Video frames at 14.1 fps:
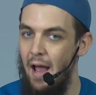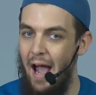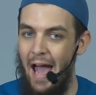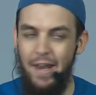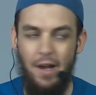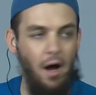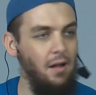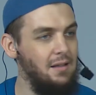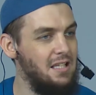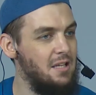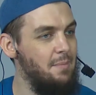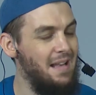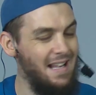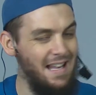And
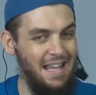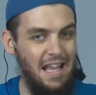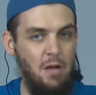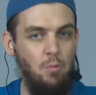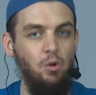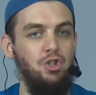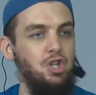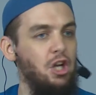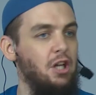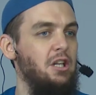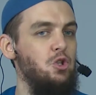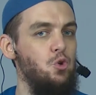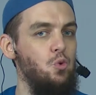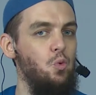ultimately, it will turn
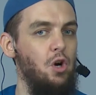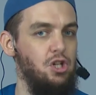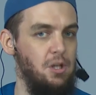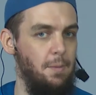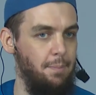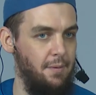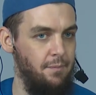into worship.